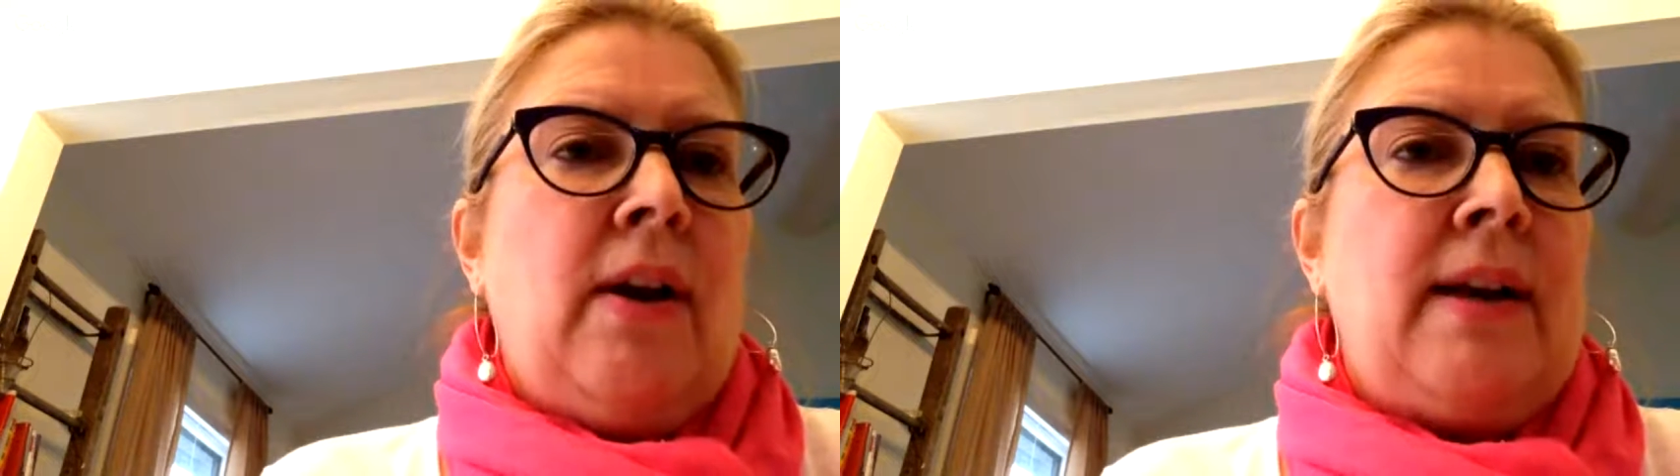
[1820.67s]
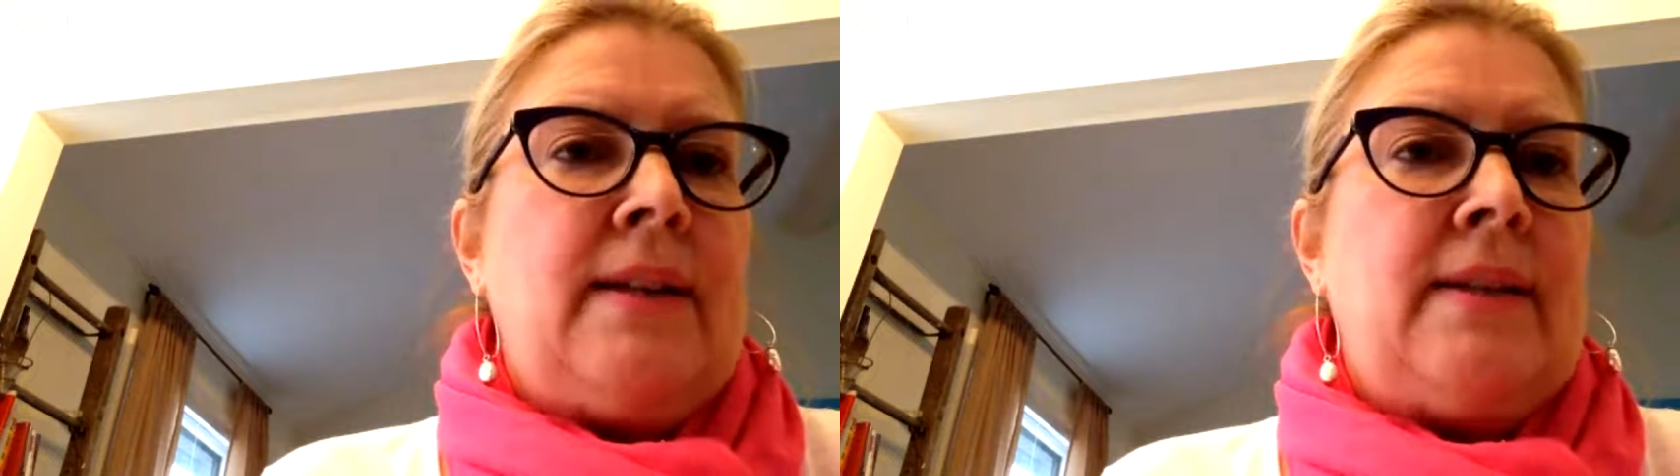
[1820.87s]

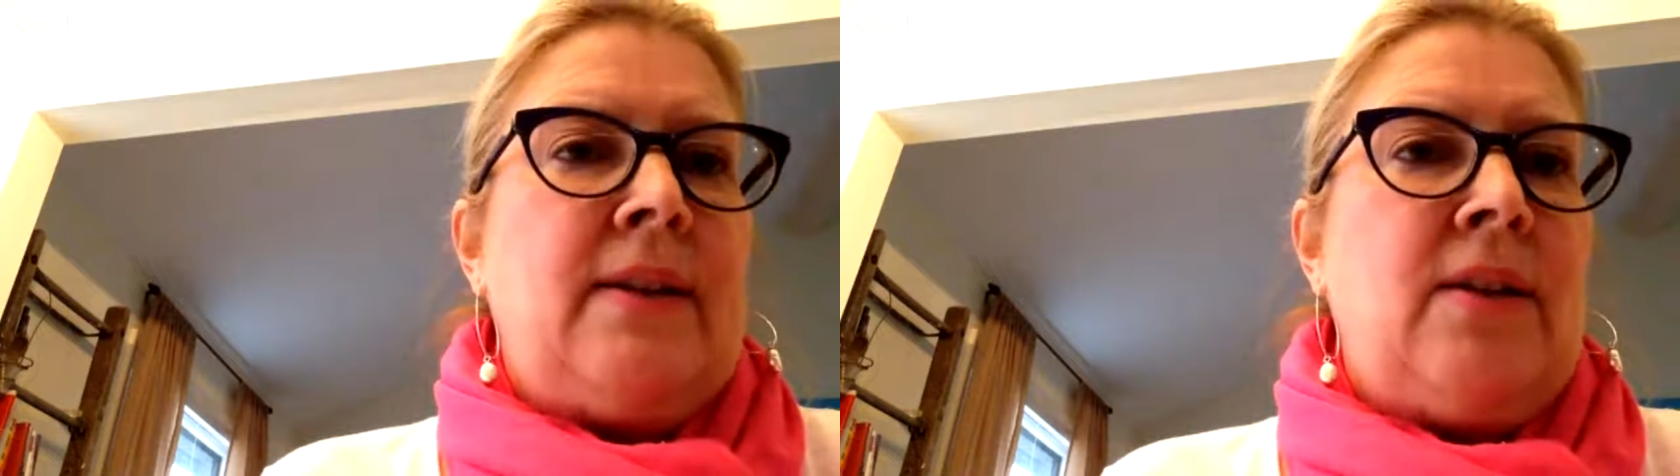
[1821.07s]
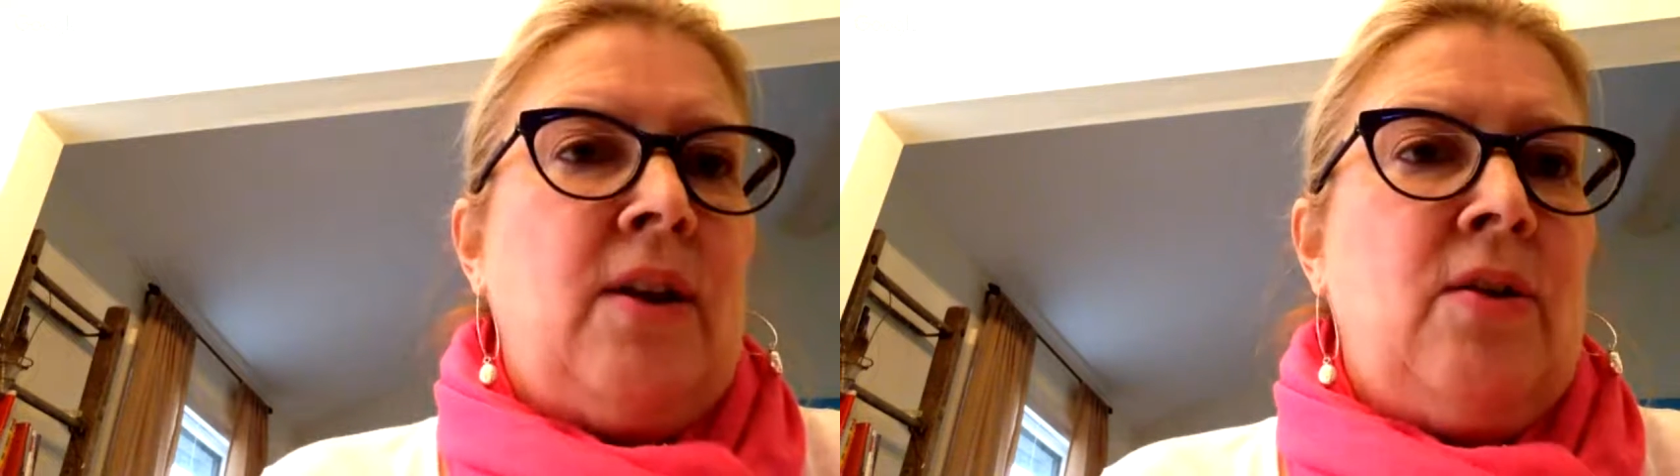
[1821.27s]
I said
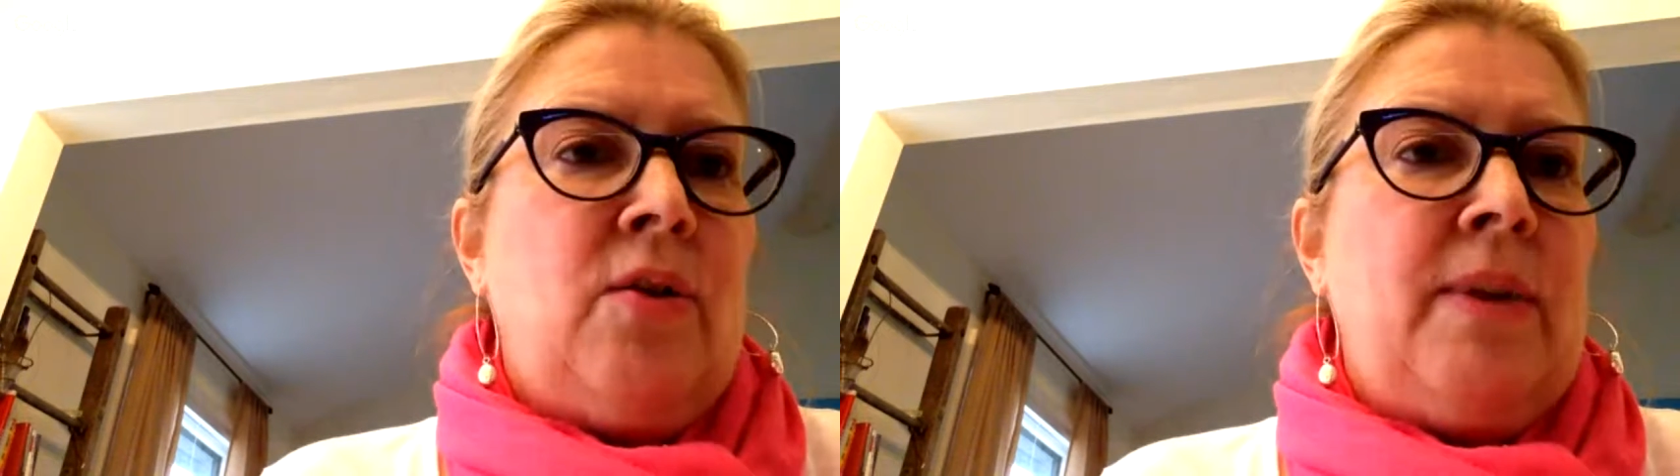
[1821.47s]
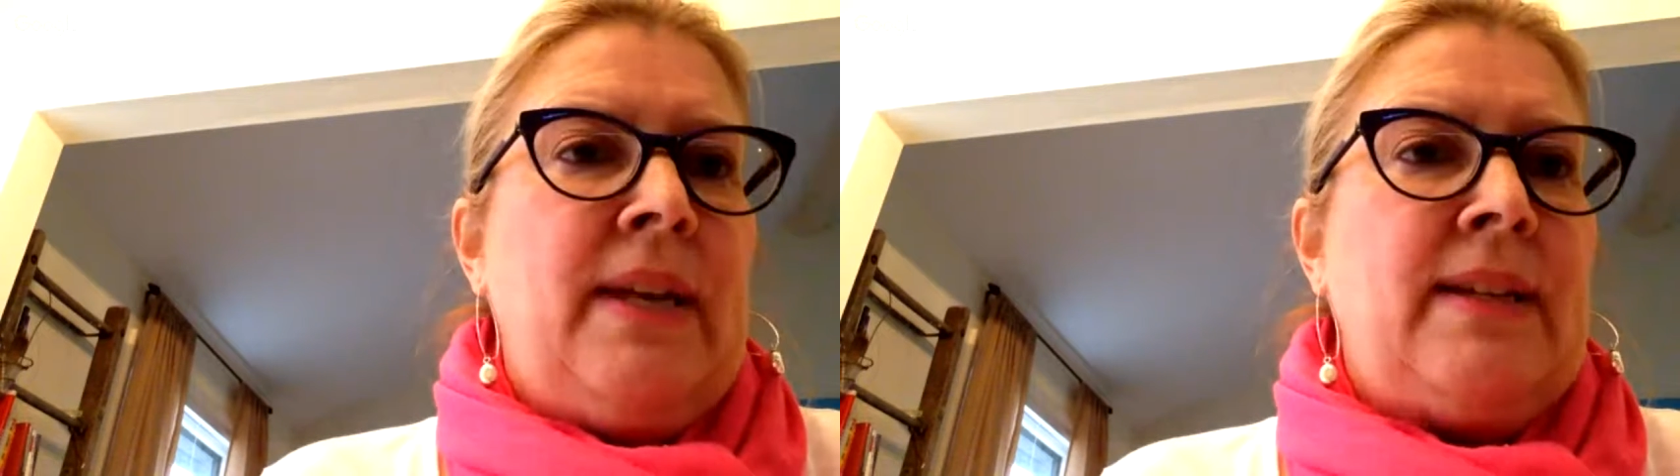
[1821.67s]
no,
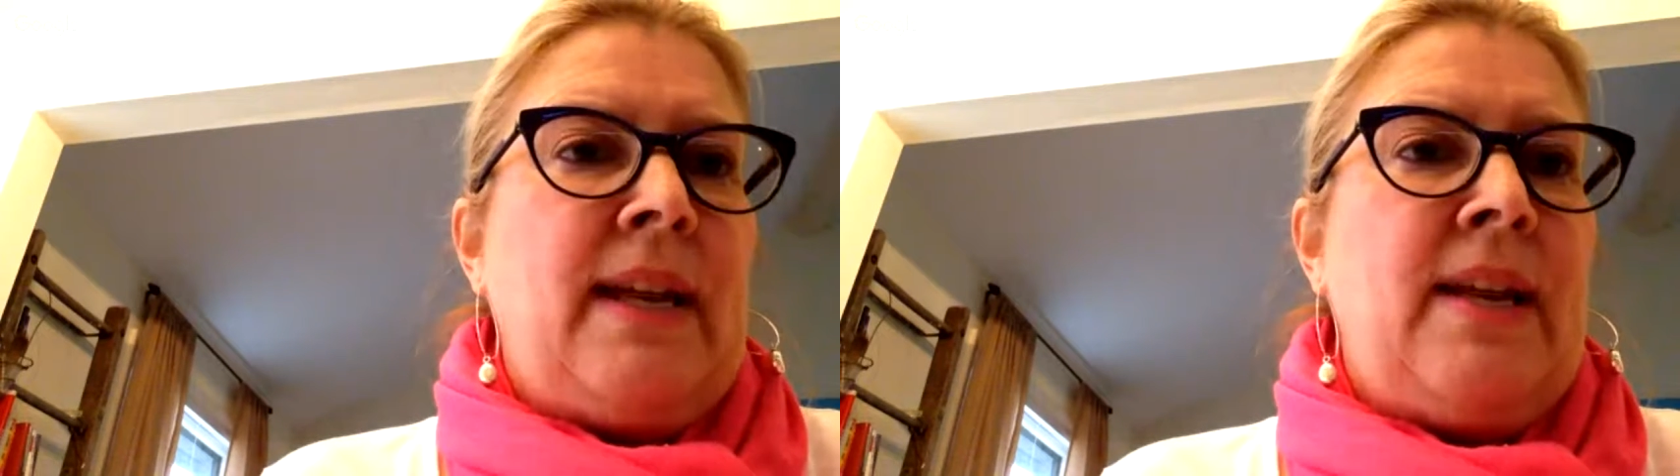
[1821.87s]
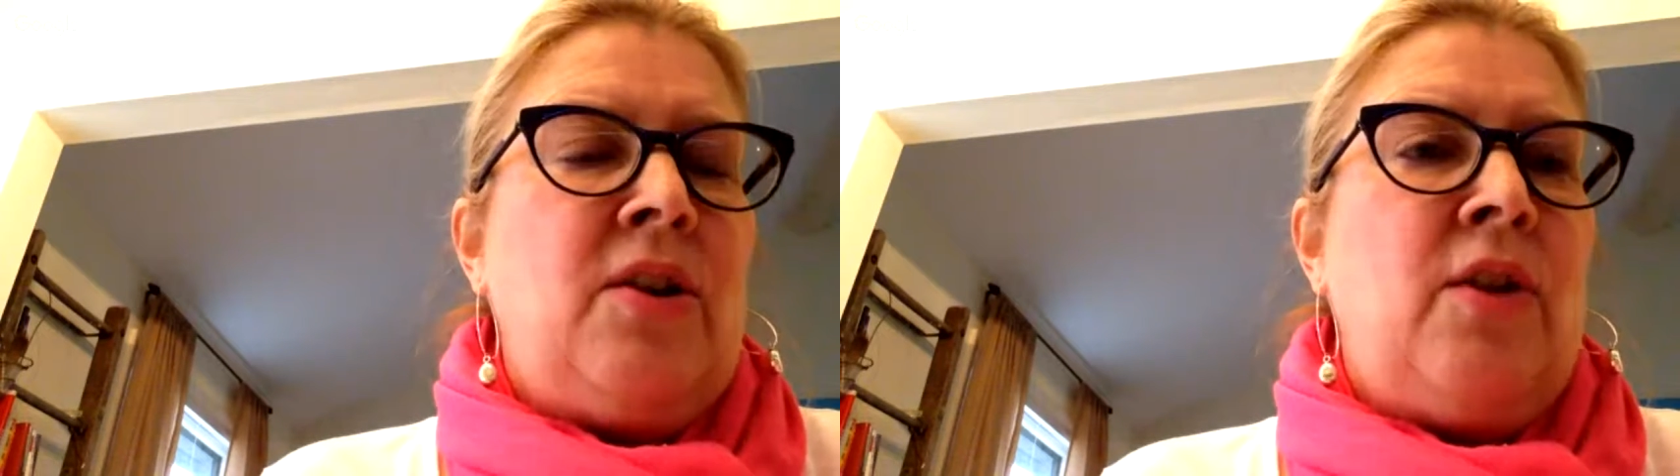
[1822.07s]
because I
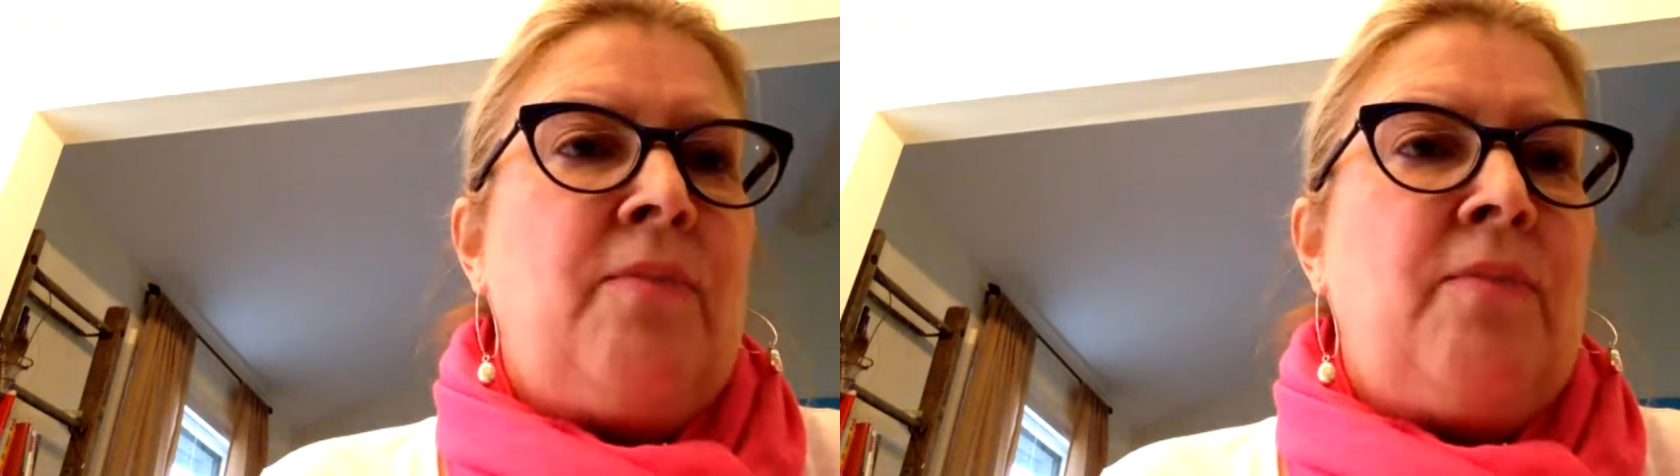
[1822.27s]
didn't know if